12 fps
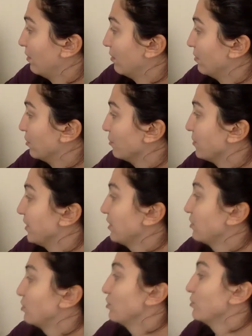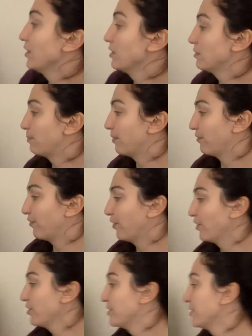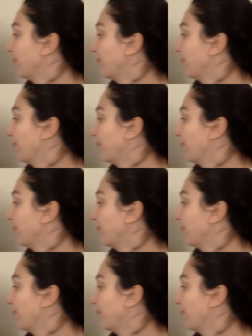So 6 students preferred to